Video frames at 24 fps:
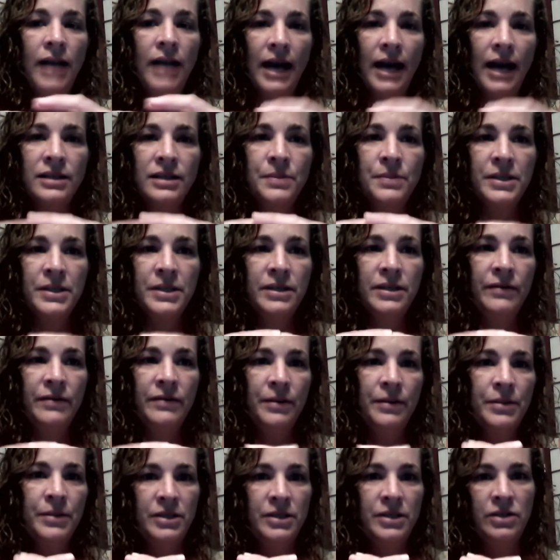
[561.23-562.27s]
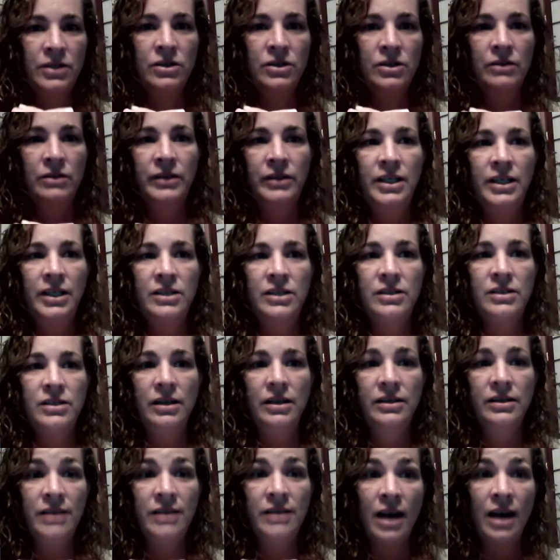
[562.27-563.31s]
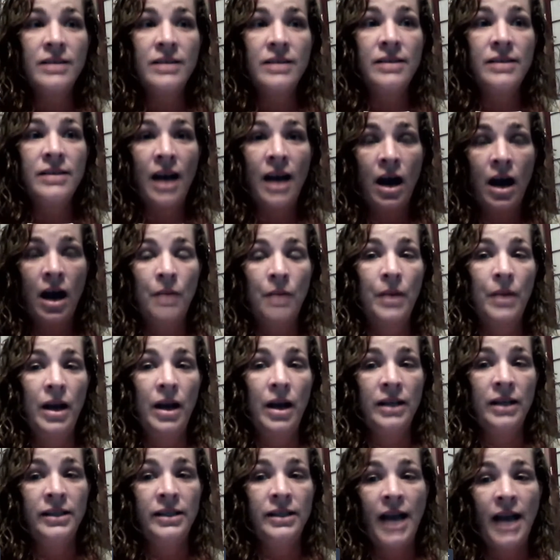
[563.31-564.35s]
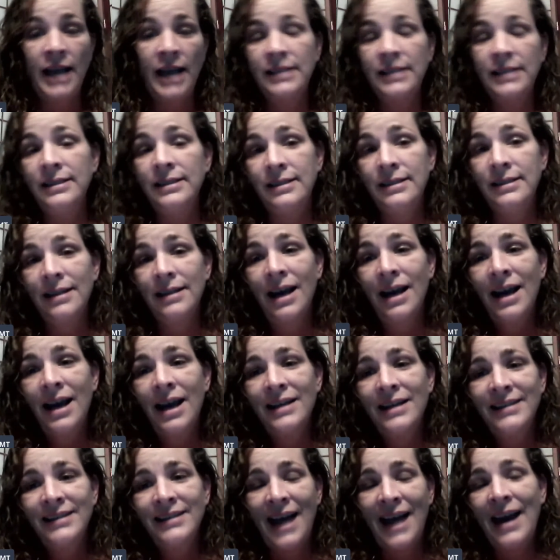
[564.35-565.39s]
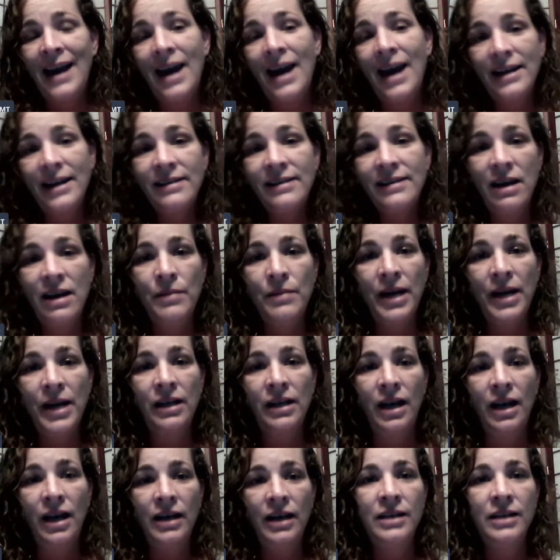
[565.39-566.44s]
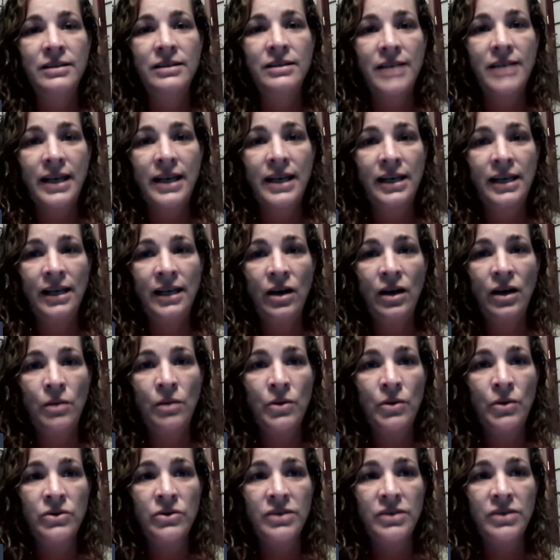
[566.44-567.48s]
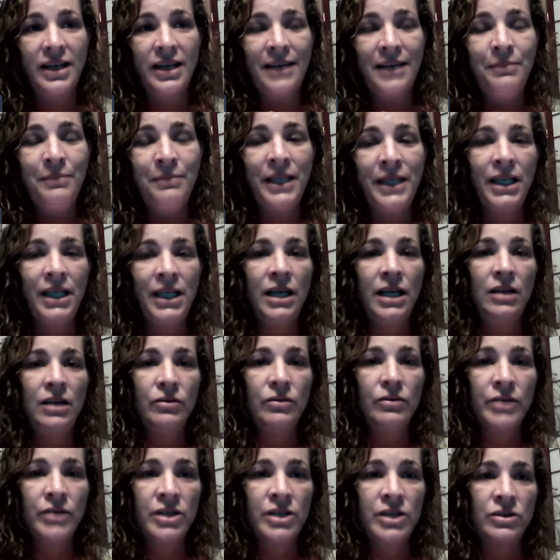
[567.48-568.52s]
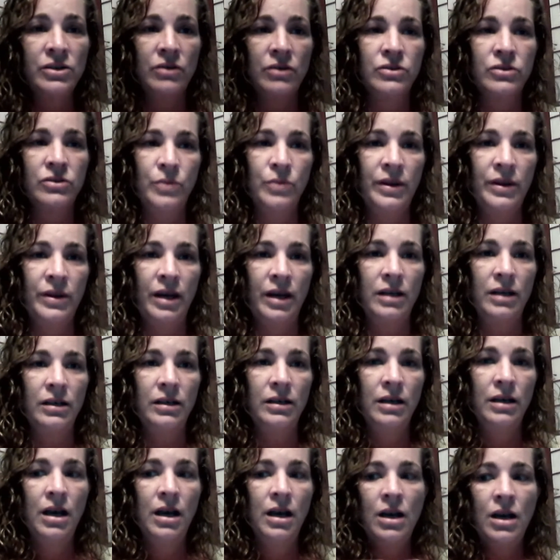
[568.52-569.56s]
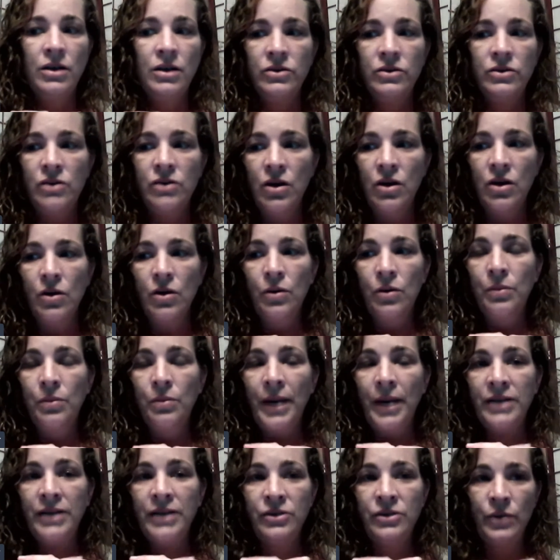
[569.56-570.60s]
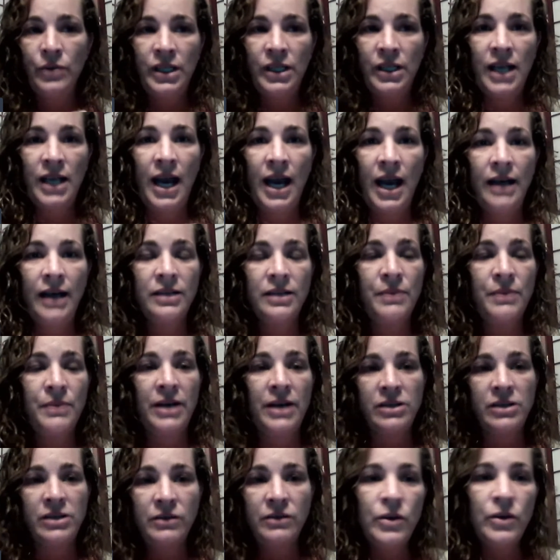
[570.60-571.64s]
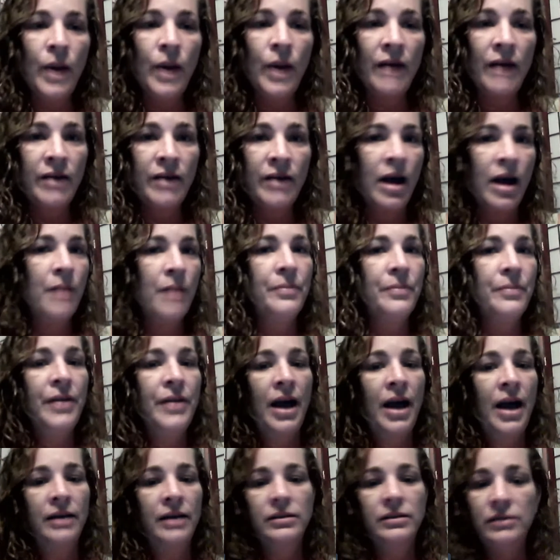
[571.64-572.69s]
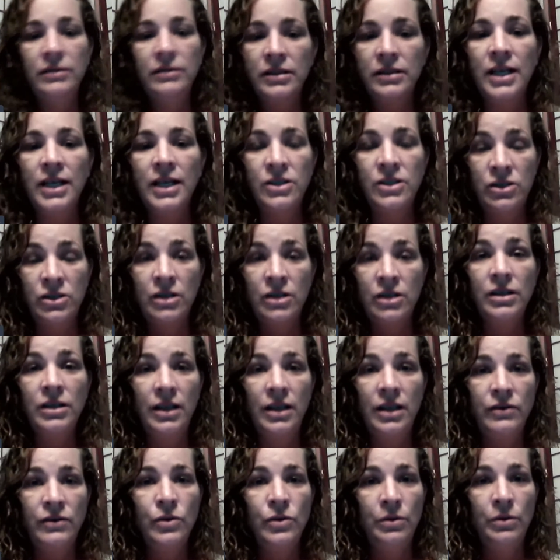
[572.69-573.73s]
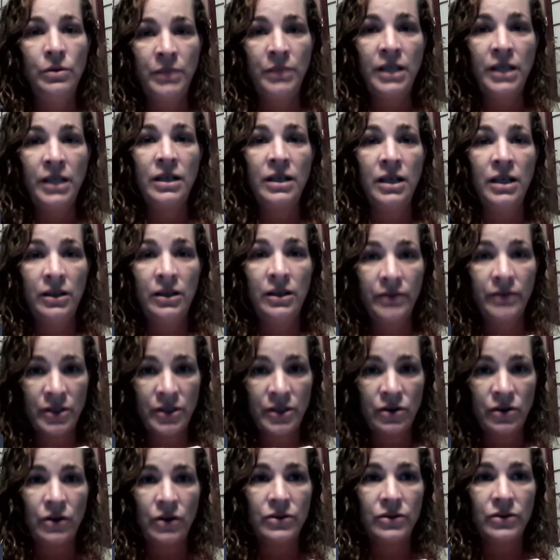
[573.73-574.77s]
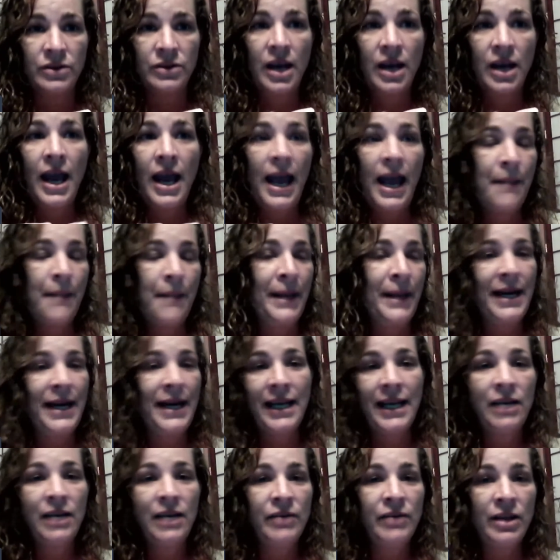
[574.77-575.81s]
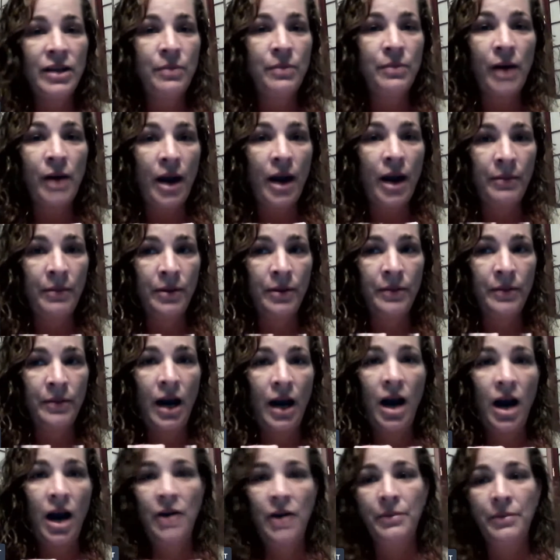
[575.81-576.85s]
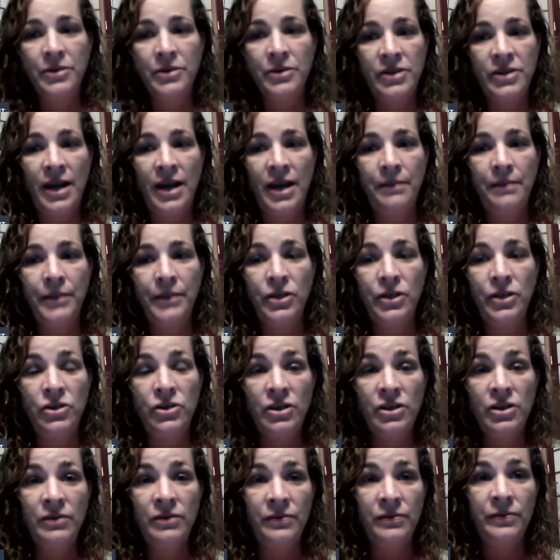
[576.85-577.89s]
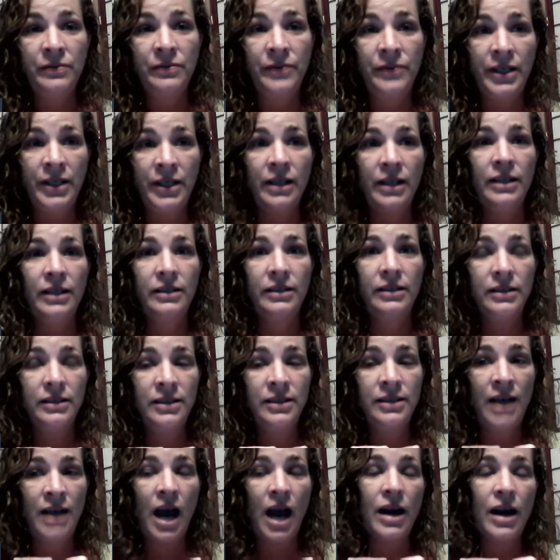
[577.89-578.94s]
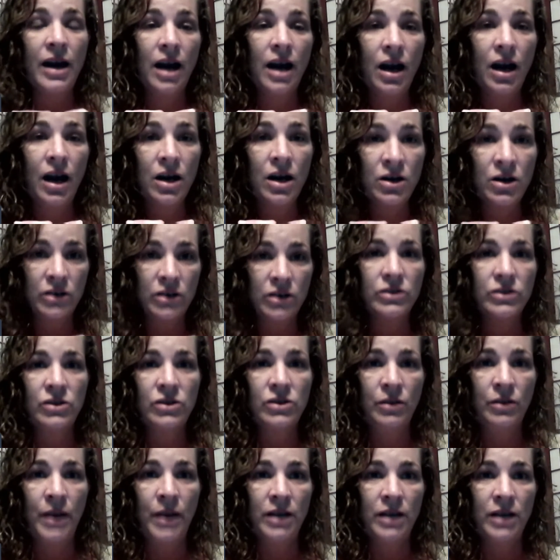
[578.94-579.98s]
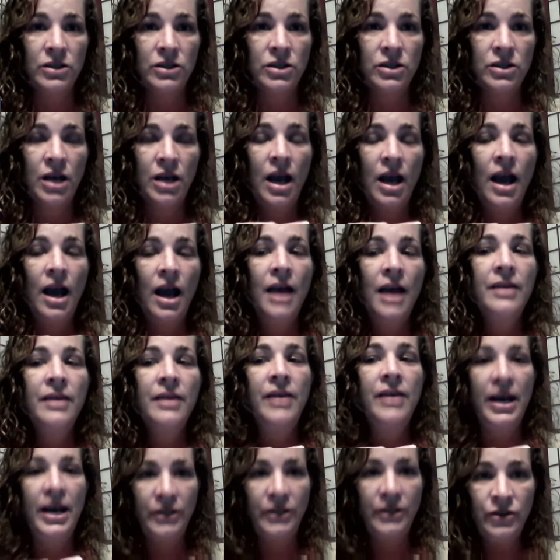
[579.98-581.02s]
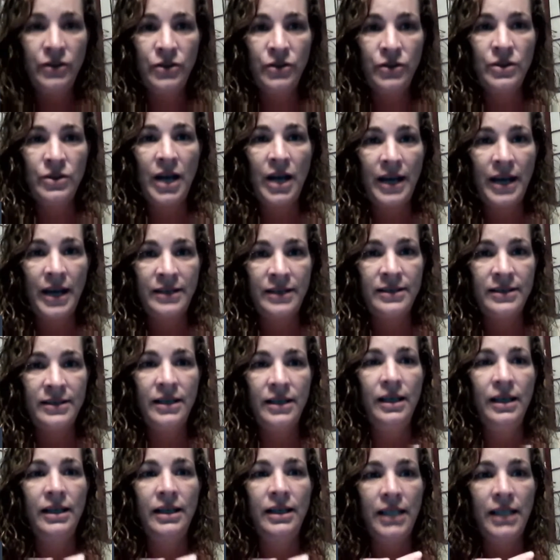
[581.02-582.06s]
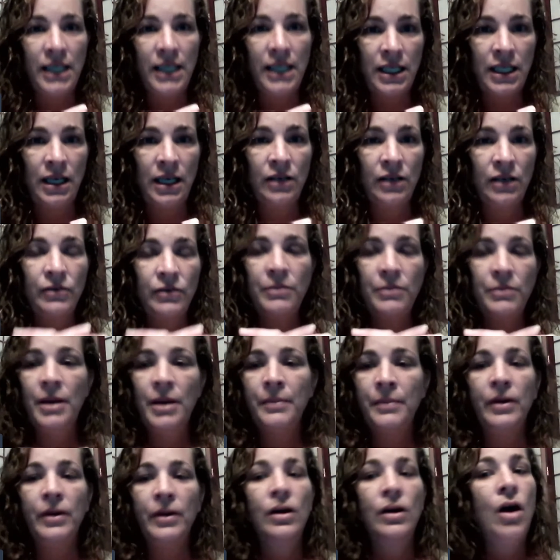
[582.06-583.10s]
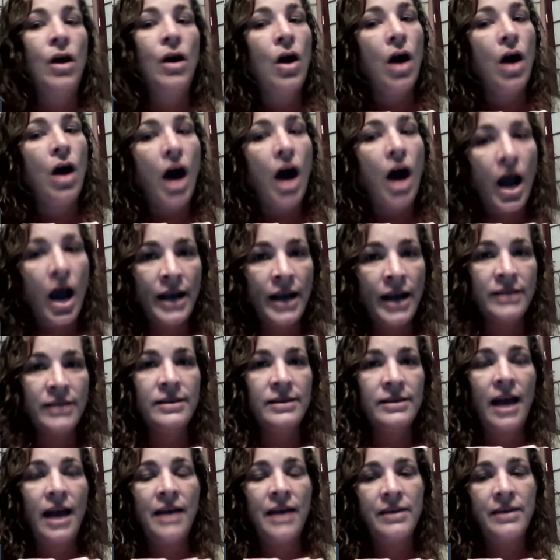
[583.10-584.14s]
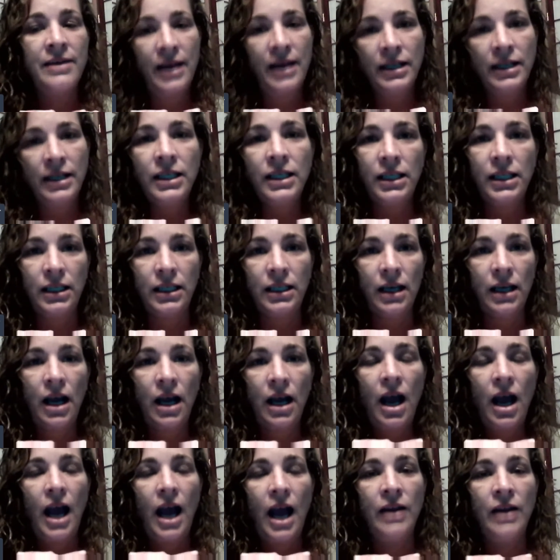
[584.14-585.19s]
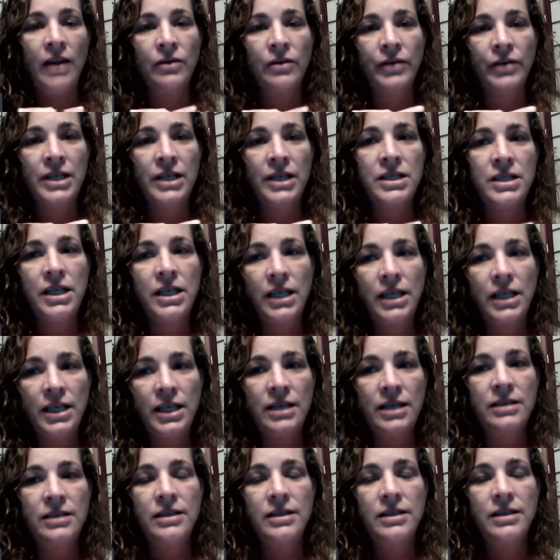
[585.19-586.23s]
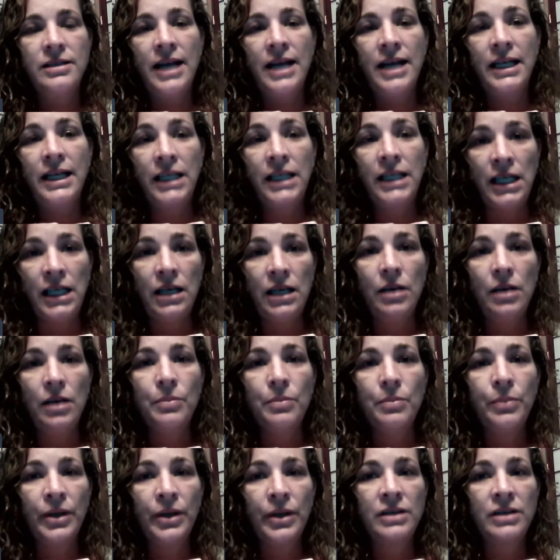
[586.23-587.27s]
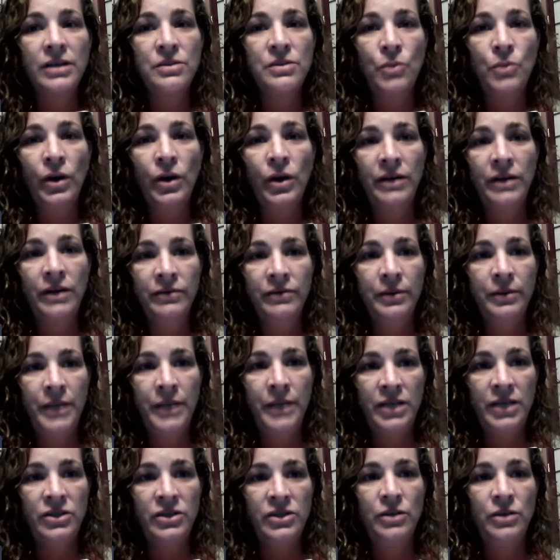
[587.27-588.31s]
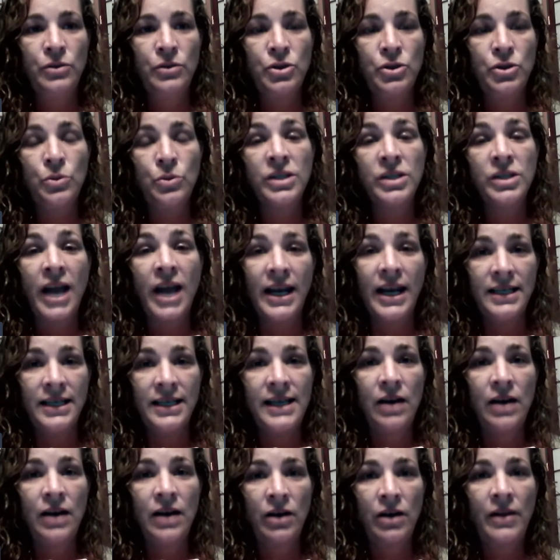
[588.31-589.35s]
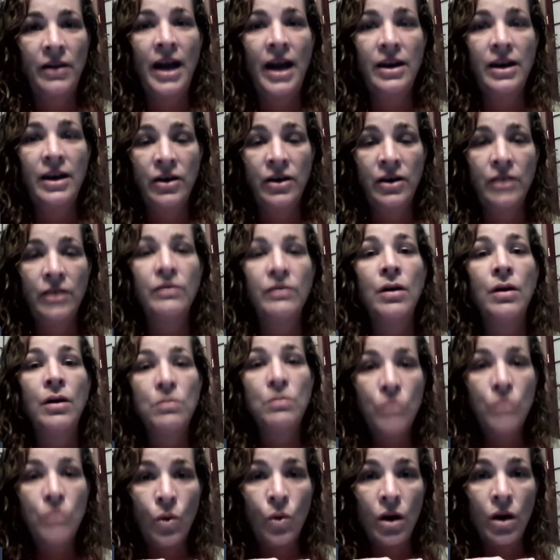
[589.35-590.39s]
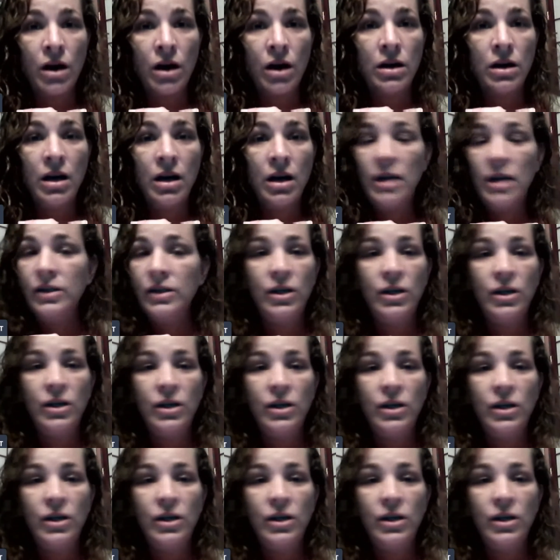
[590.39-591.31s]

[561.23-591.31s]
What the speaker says: specific positional release does help, and 9 out of 10 of my clients, I can get almost immediate results with it. So by doing that, especially if you have help, that should give you immediate results. It might not get rid of the problem 100%, but you should feel it not hurt so much. Then you do the icing and the heating. Remember, ice and then heat. And the reasoning is that heat brings more inflammation, which will tighten down on that nerve more. You don't